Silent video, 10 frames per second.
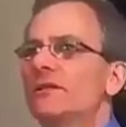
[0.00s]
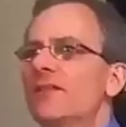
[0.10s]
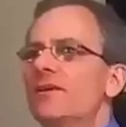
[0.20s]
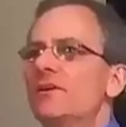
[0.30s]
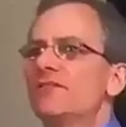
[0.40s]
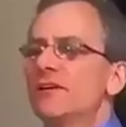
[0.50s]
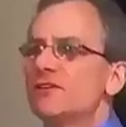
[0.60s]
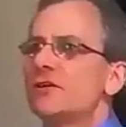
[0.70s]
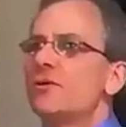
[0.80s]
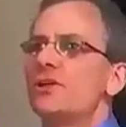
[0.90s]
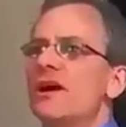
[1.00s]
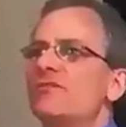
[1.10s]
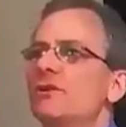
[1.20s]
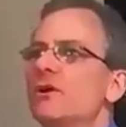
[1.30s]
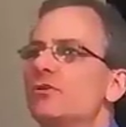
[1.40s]
And then eventually when you
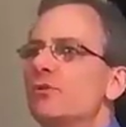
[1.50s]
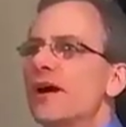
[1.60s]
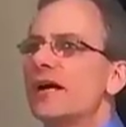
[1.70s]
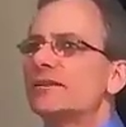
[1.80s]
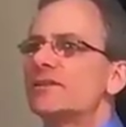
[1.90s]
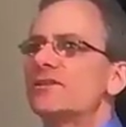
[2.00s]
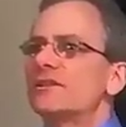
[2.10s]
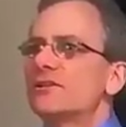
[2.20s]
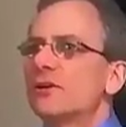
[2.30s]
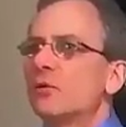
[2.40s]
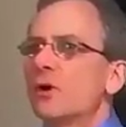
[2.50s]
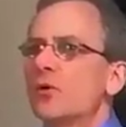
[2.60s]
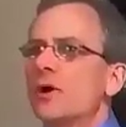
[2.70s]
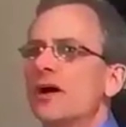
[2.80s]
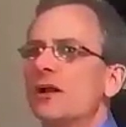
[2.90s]
have your own practice, it's going to
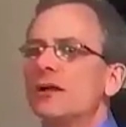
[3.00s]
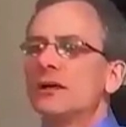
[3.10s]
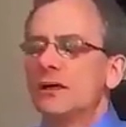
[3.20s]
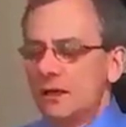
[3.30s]
work well.